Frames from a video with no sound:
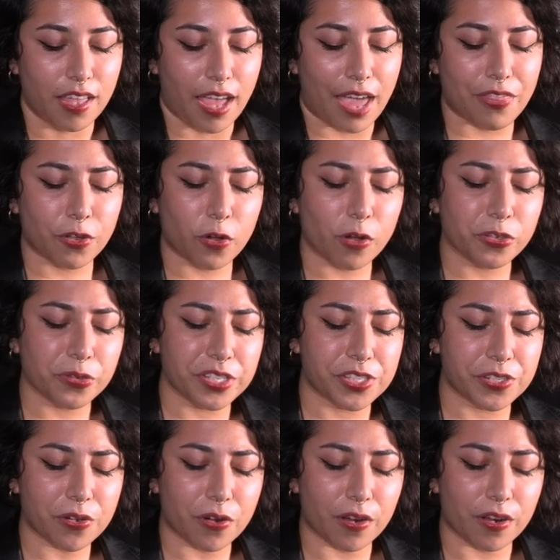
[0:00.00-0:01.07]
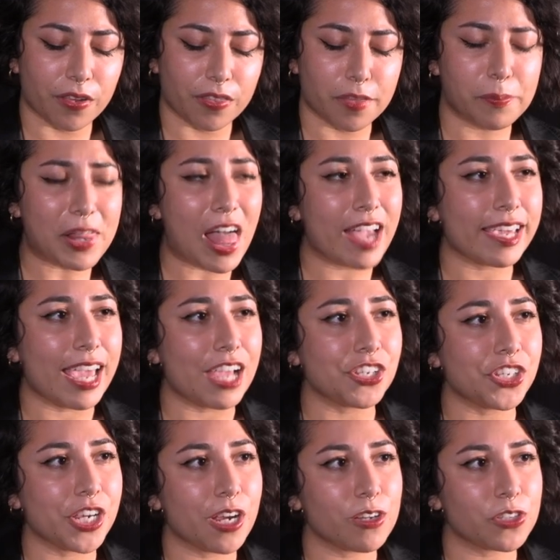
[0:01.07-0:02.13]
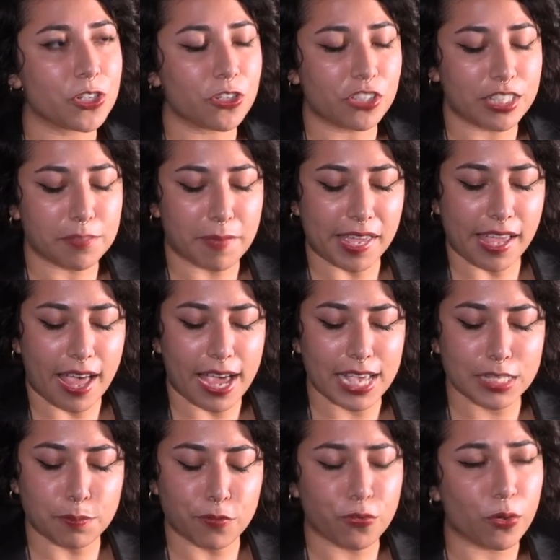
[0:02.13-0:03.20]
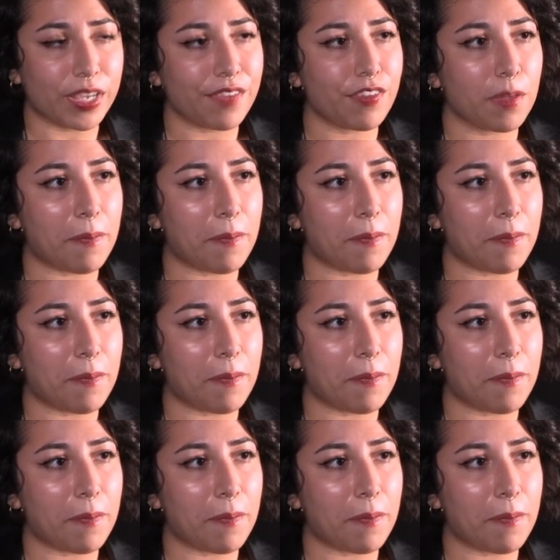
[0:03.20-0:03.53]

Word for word: At the grocery store, the black cashier searches my eyes before giving